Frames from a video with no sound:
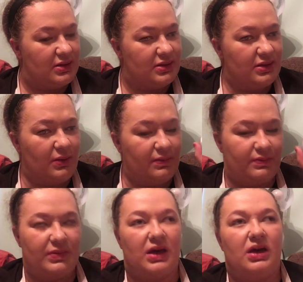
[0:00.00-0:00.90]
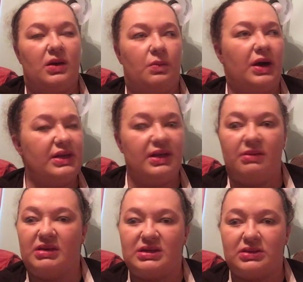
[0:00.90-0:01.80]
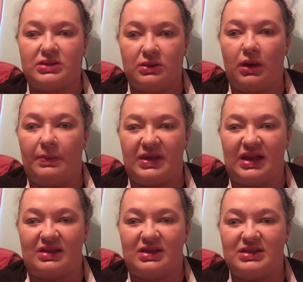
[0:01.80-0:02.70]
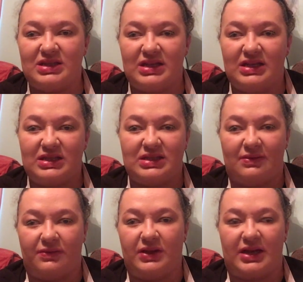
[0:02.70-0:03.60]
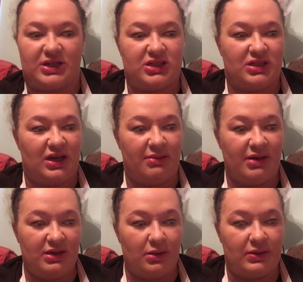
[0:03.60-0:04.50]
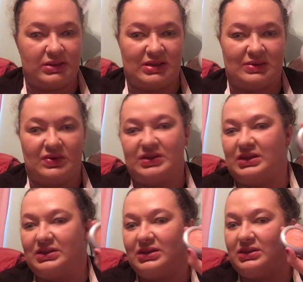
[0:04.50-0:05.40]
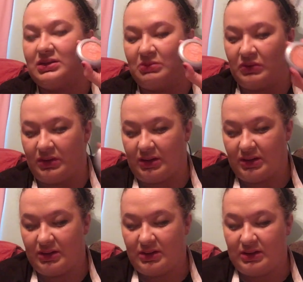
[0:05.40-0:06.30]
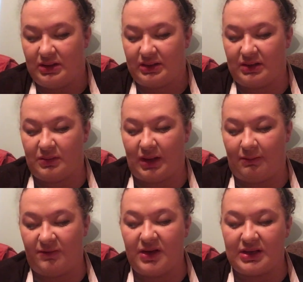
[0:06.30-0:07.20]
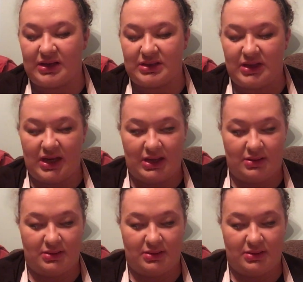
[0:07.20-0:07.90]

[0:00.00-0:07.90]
Nope. Why did I mix the 2 up again? This is Innocent Flush. I might go with this one, because this looks more like what I'm feeling today.